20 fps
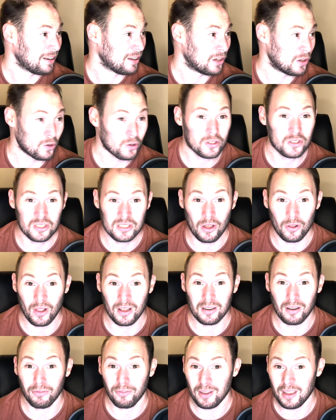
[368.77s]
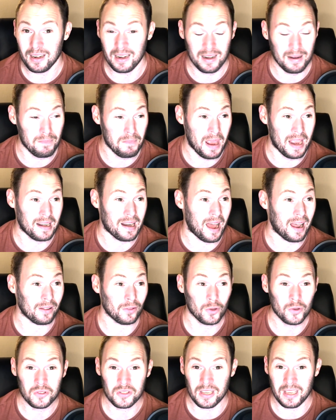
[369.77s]
who's still undefeated and may not
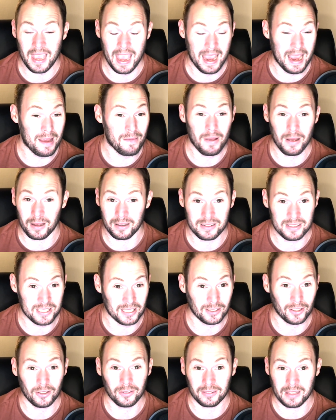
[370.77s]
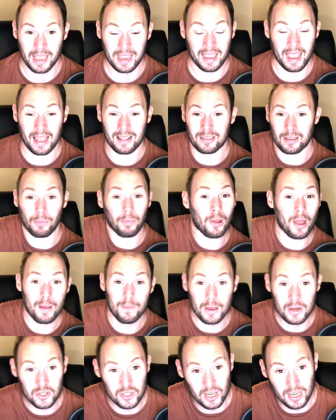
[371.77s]
lose a game until they get to play
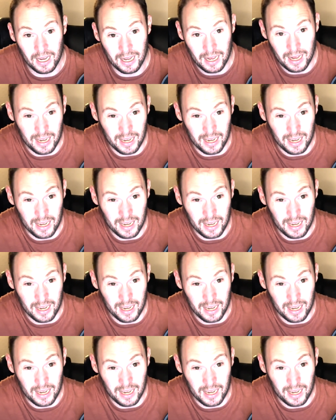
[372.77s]
Michigan,